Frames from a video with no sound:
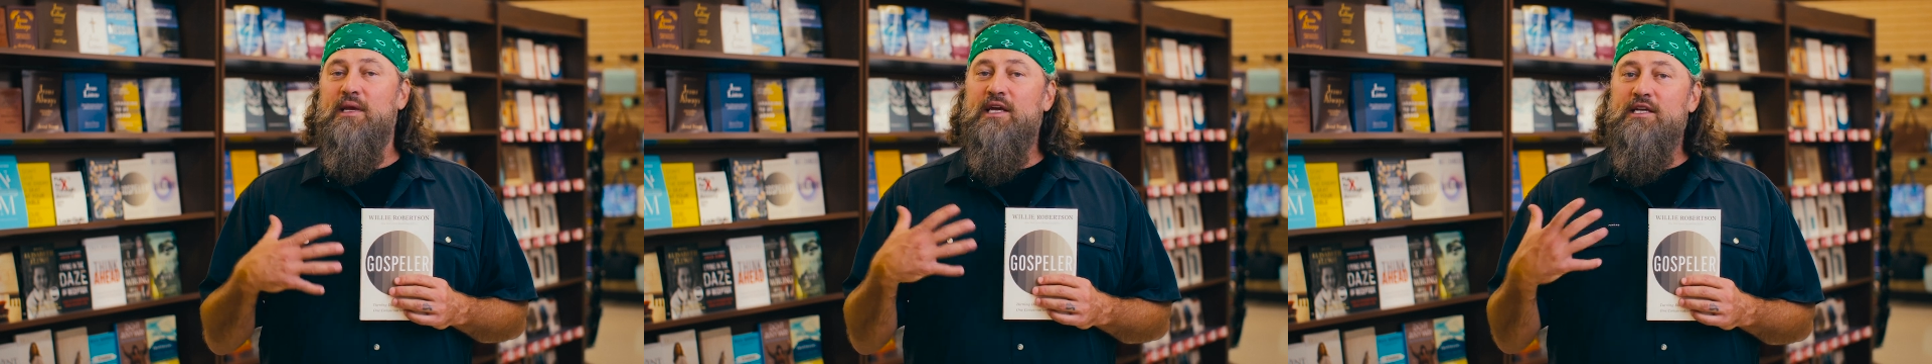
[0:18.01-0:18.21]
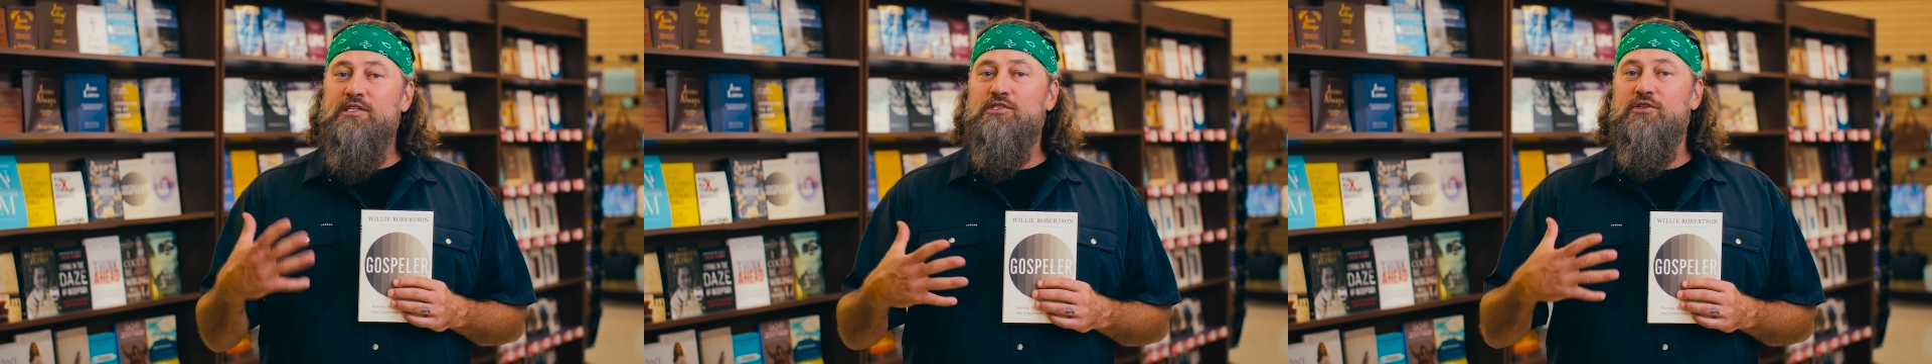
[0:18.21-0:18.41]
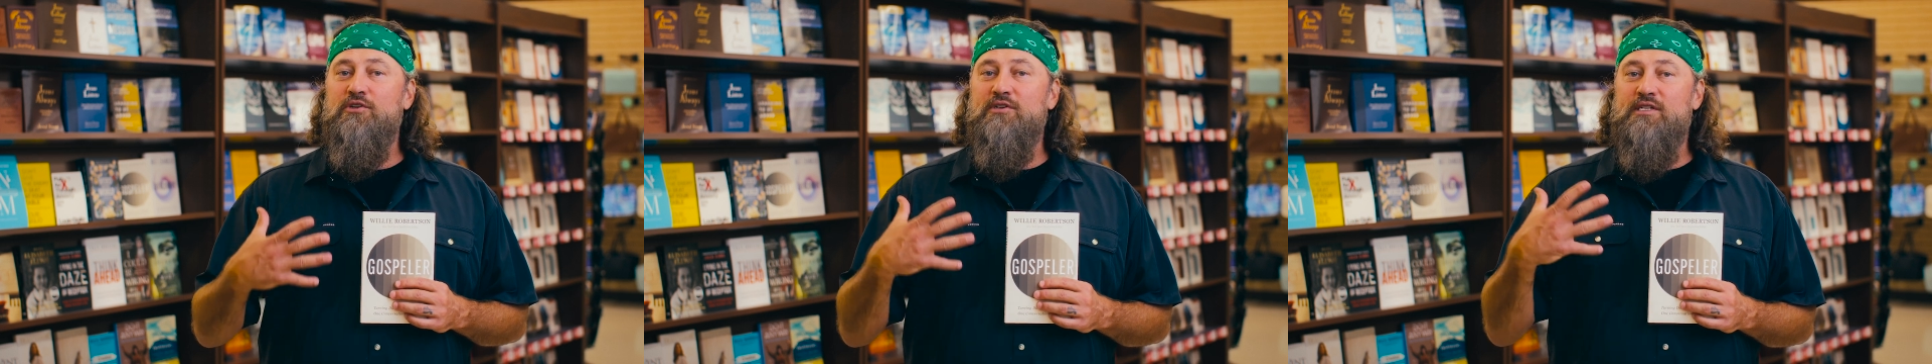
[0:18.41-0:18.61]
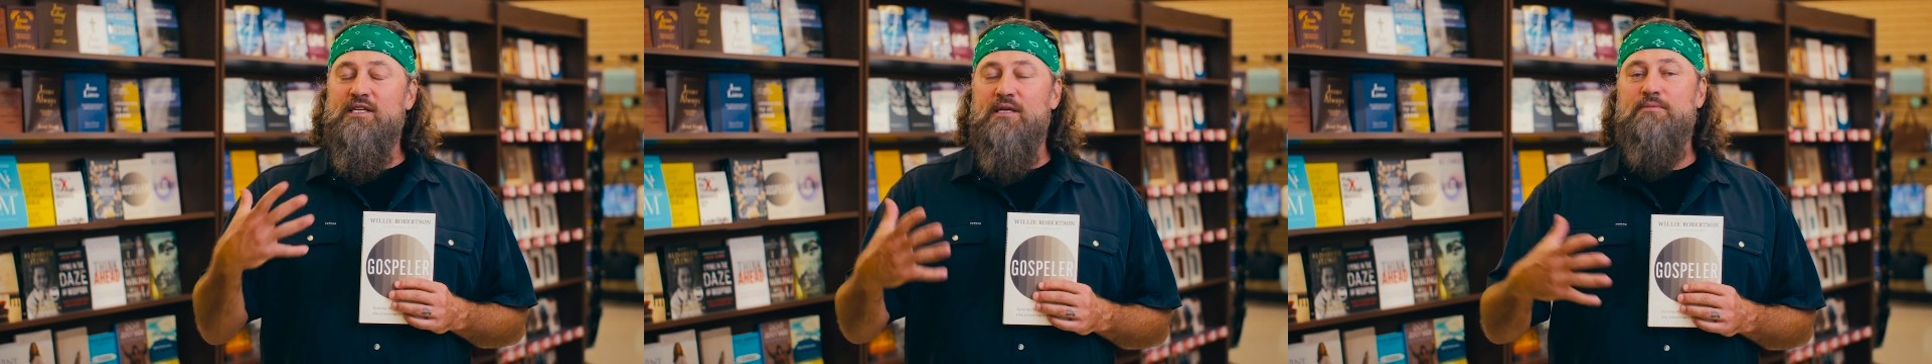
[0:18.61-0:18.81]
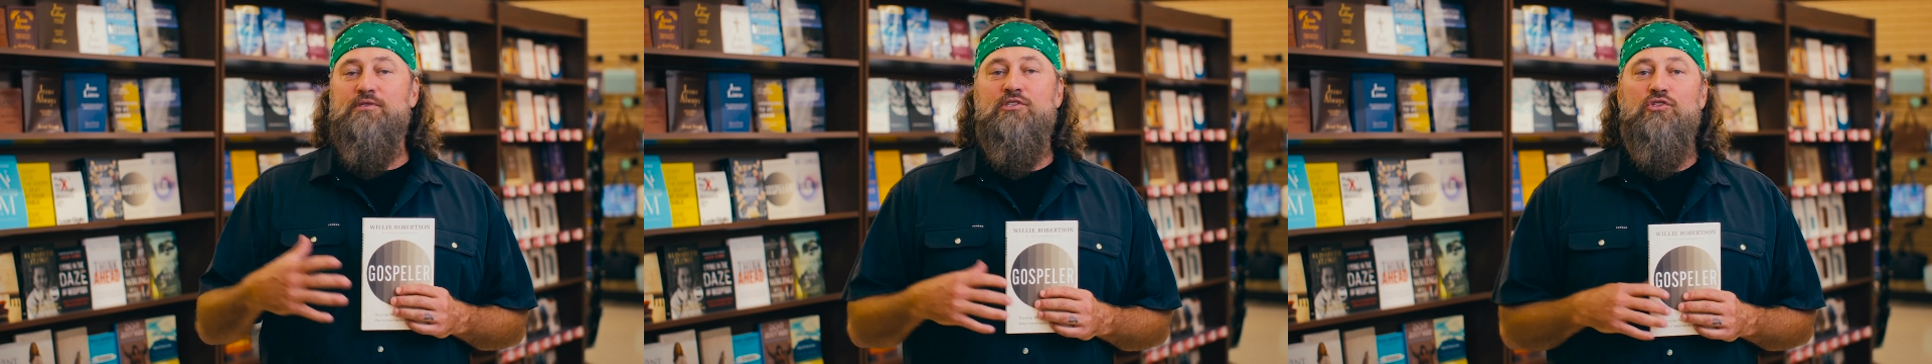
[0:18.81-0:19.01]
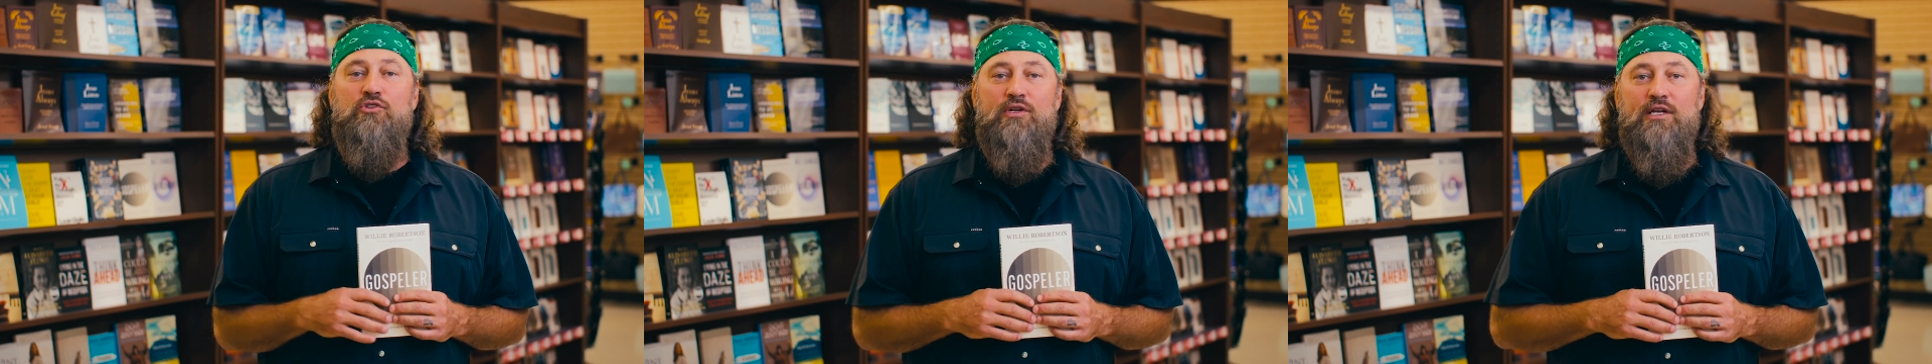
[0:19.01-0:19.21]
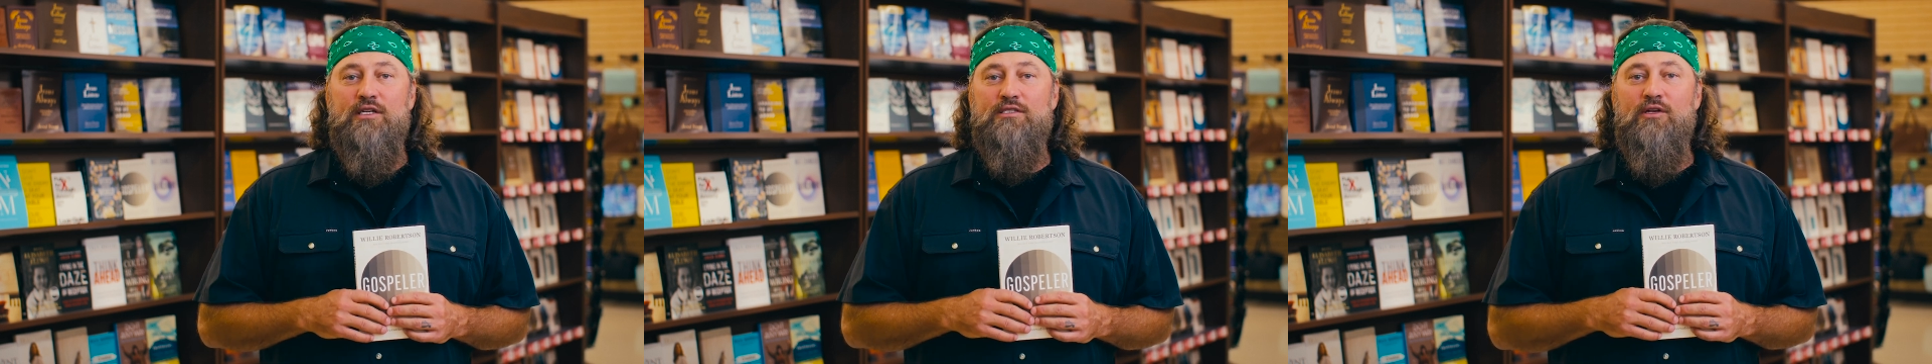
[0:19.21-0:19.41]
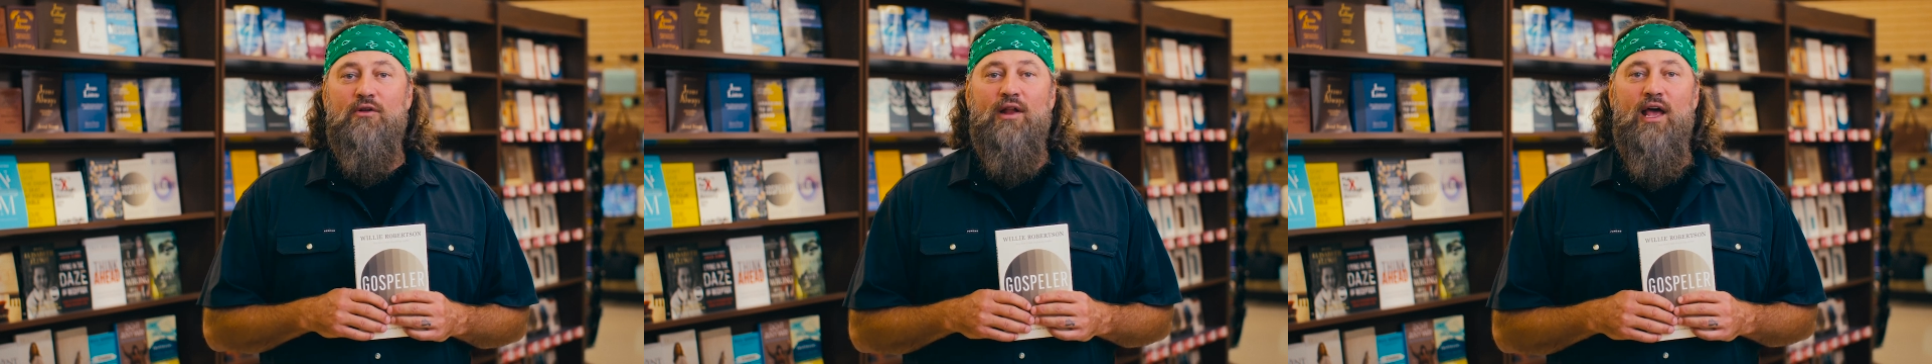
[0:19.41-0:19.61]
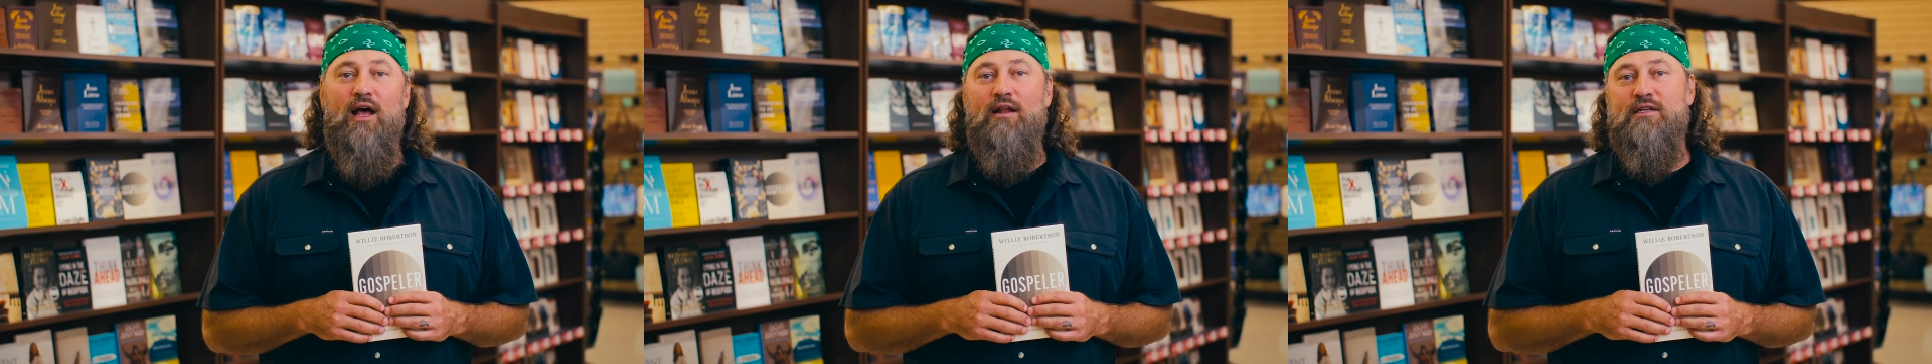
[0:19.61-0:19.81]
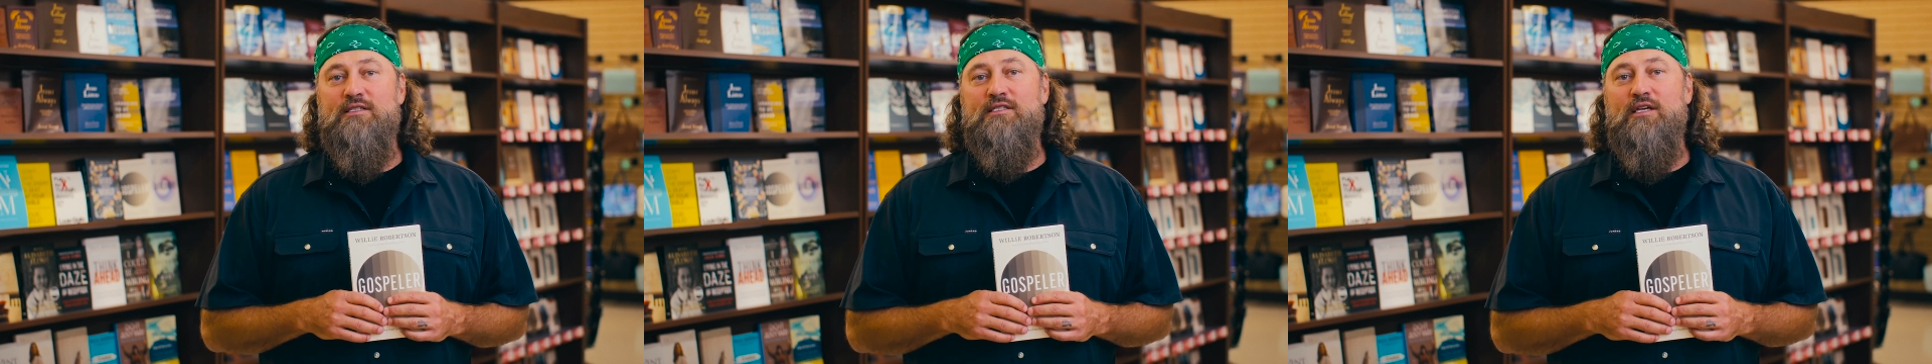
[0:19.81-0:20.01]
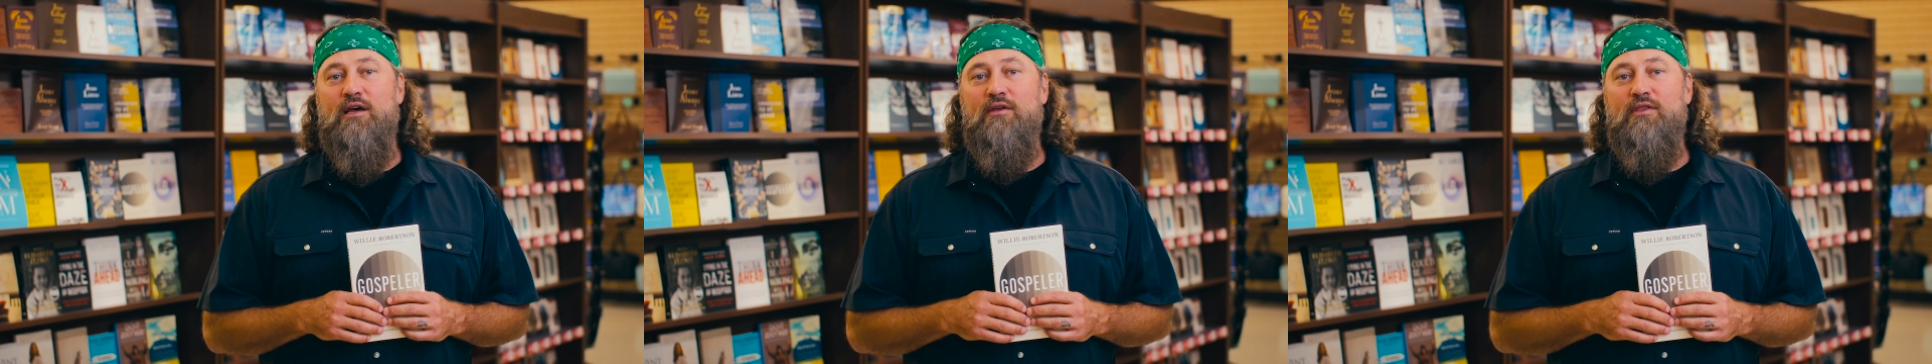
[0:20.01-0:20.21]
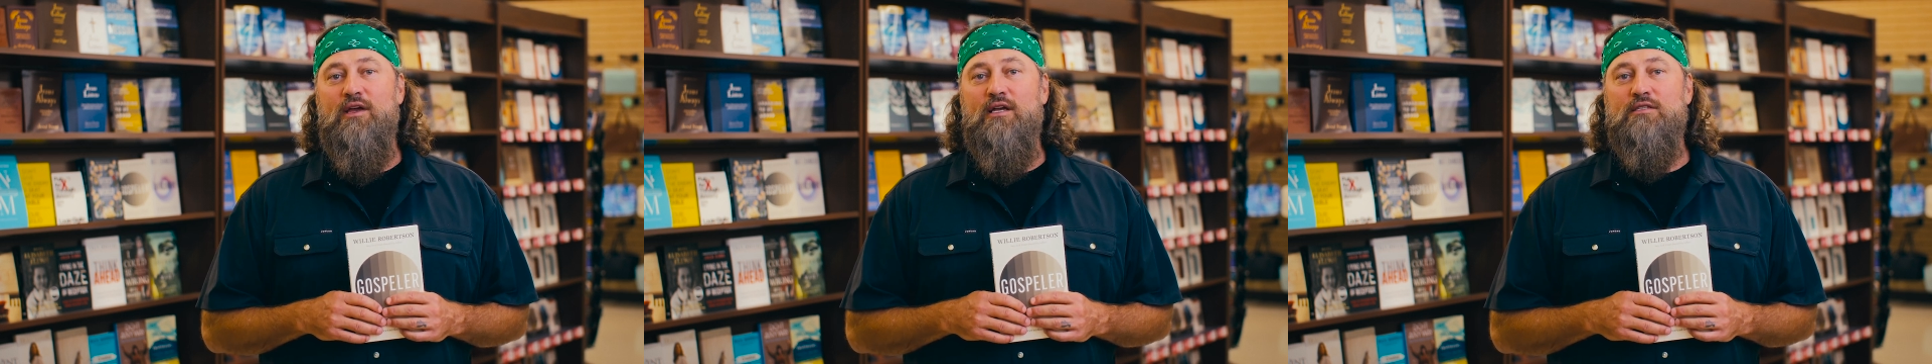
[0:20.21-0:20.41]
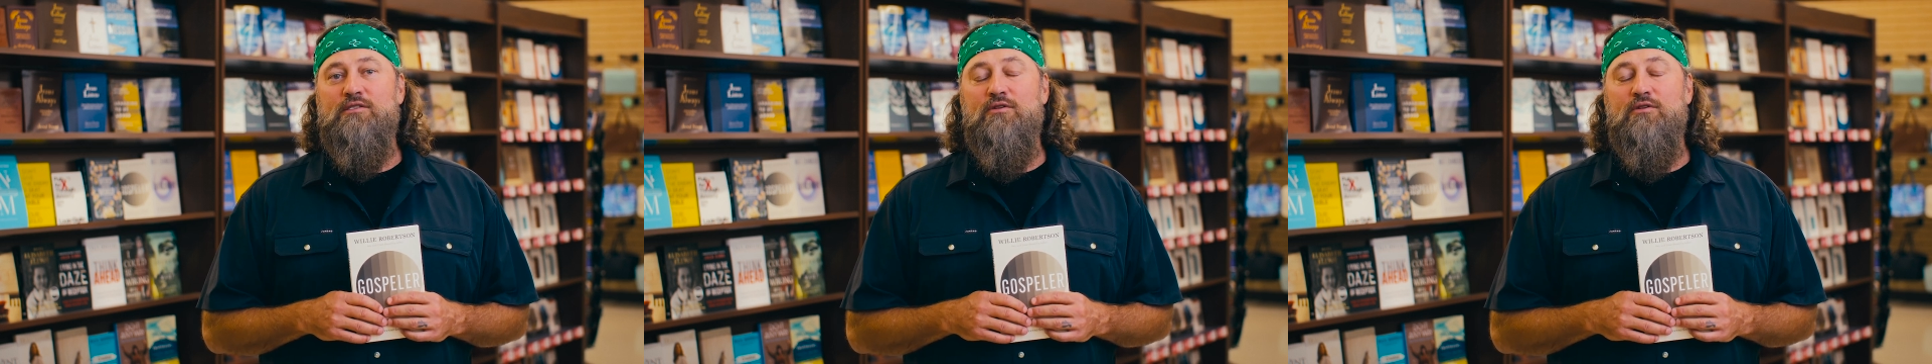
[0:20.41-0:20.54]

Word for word: easier tips and tricks on how to sell that.